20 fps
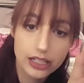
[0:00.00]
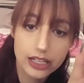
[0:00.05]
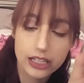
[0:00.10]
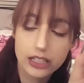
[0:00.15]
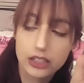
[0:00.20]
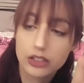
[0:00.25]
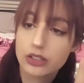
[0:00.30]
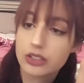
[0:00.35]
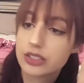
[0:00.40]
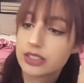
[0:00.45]

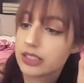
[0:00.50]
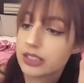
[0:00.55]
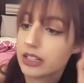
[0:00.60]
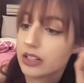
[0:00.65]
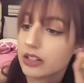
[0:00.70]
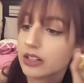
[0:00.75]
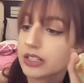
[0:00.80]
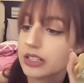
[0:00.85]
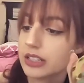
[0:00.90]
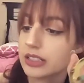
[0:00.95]
it looks
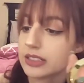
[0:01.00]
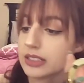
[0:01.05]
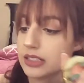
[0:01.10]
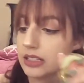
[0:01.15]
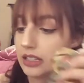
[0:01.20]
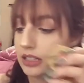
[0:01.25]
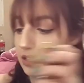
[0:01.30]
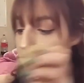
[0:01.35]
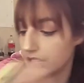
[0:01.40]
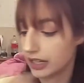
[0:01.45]
iridescent
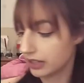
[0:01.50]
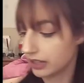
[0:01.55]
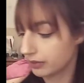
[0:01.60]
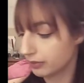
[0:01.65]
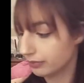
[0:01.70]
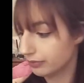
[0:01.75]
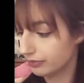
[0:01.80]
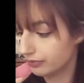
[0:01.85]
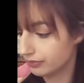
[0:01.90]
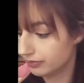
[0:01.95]
and like
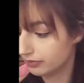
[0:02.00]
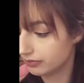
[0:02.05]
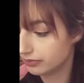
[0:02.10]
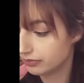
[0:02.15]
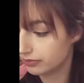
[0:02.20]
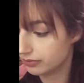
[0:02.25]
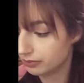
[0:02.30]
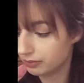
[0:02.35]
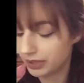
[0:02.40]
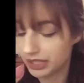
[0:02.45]

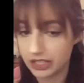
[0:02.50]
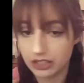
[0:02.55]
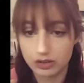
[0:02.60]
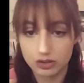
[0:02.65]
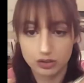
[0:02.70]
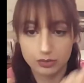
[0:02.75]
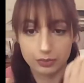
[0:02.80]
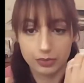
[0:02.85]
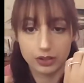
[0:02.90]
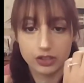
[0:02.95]

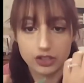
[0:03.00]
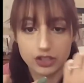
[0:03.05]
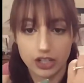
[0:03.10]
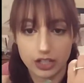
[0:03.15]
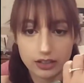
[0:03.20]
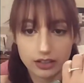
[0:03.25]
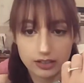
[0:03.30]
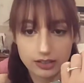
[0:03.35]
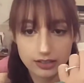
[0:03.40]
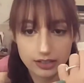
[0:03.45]
peach, but
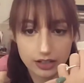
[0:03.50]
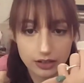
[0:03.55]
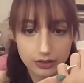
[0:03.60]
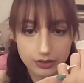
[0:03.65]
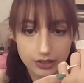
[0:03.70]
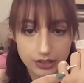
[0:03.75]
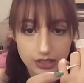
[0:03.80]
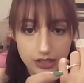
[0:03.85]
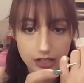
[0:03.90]
check this out.